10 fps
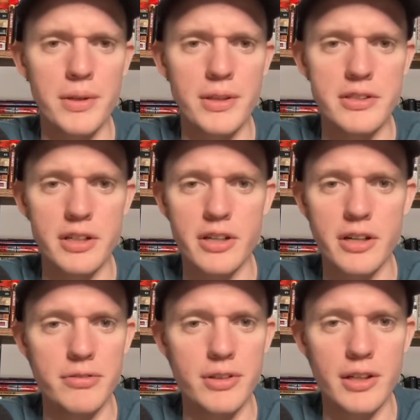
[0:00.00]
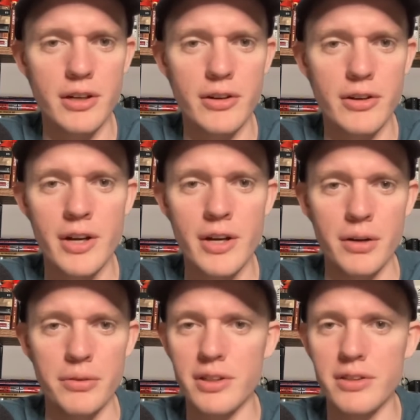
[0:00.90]
TikTok video,
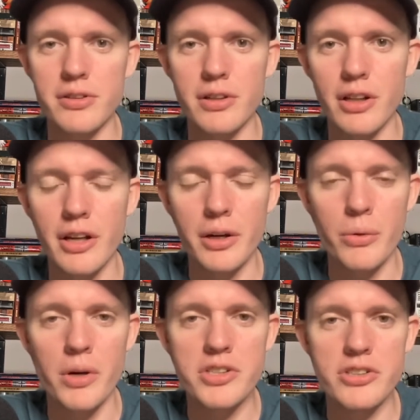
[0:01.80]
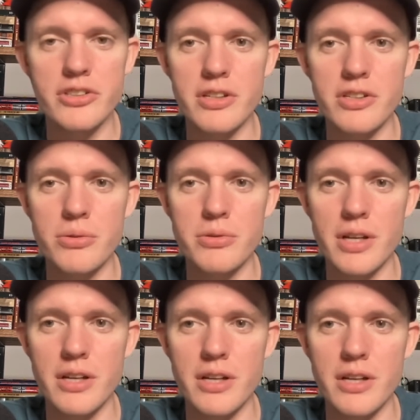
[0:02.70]
I was answering a lot of questions that she was
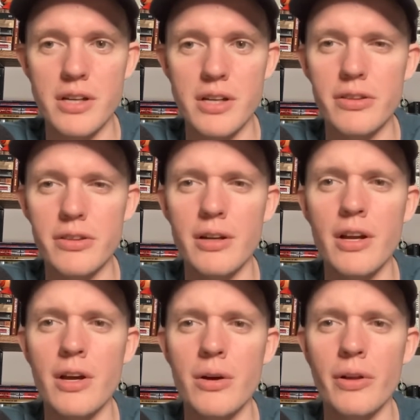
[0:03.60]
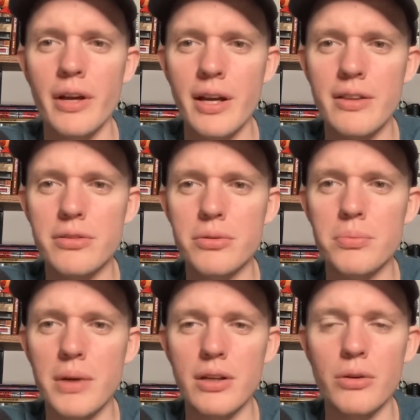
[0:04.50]
asking me, and I thought, well, hey, this would
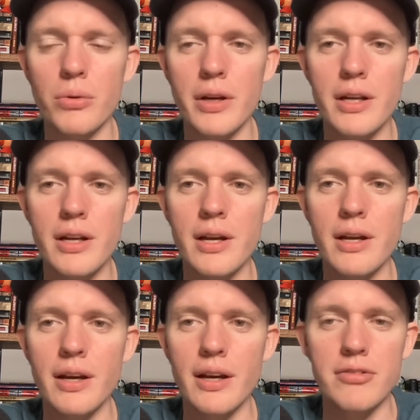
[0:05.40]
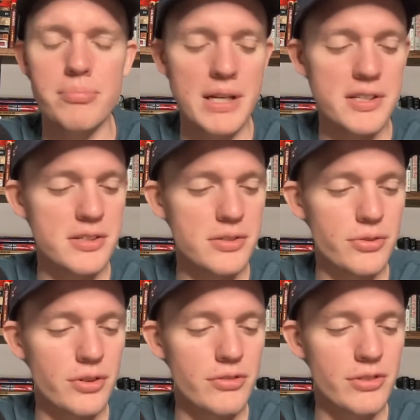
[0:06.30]
make a great kind of basis
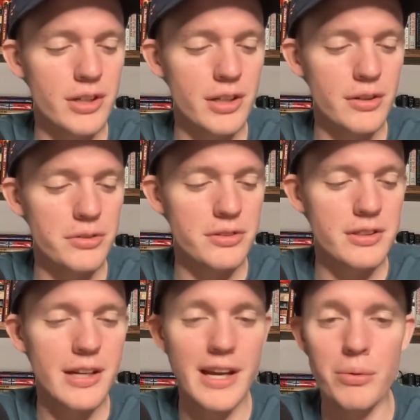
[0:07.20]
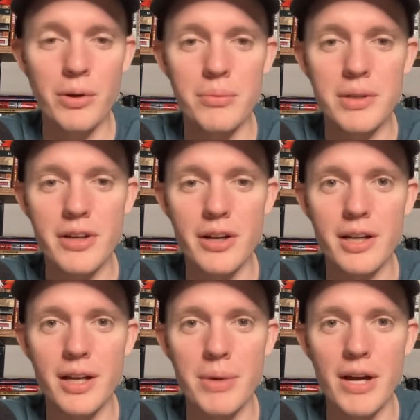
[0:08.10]
for a video. So today we're going to be
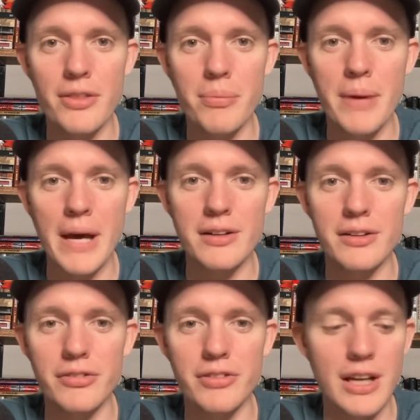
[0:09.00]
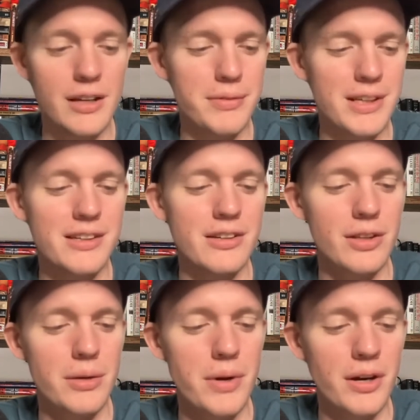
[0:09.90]
talking about the Battle of Camden during
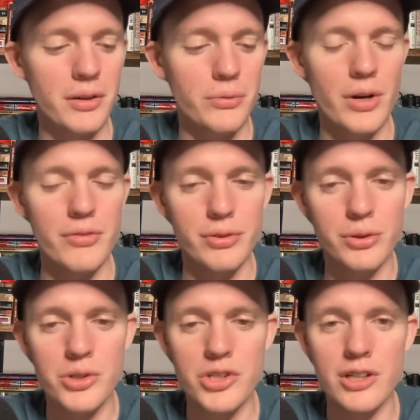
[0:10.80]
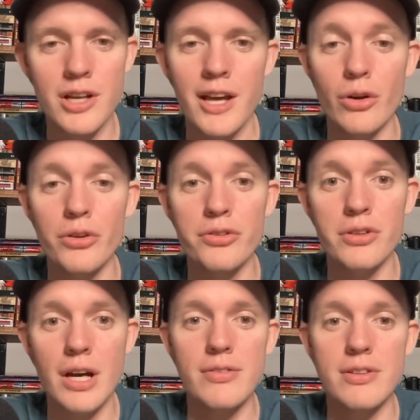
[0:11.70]
the American Revolution, and also
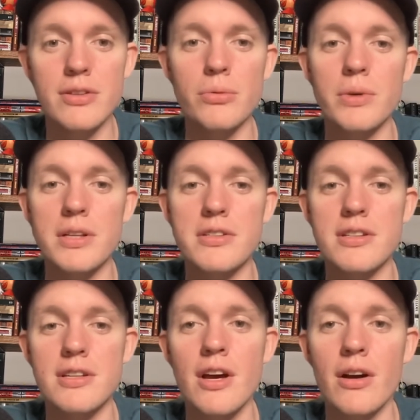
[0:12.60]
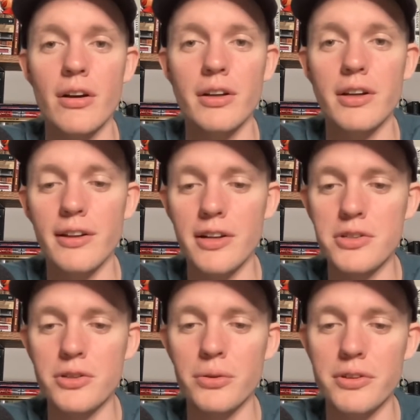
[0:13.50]
dive into the recent
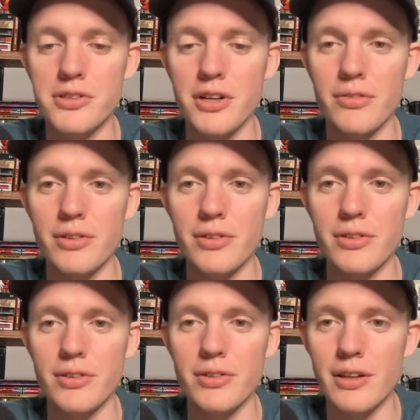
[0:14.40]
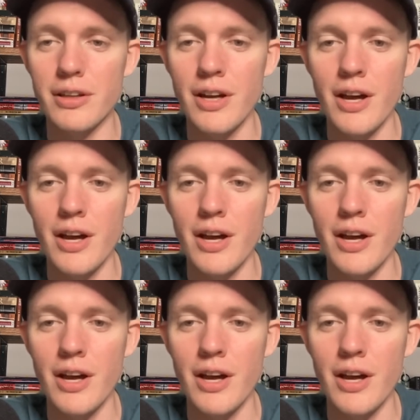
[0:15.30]
archaeological discovery that they